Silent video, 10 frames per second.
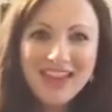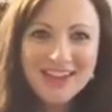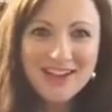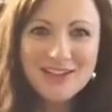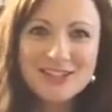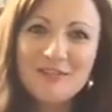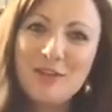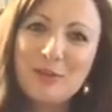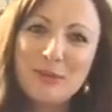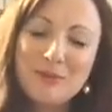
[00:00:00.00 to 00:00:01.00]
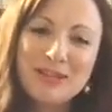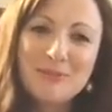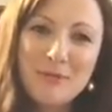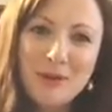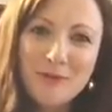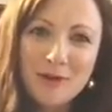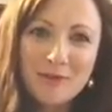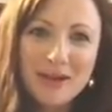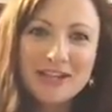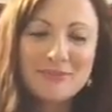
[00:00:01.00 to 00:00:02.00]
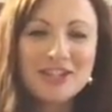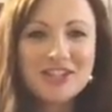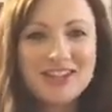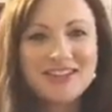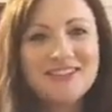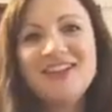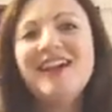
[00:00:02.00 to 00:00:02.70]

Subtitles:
Hey y'all, Stephanie with Minimalist Mom Life. Welcome back to my channel.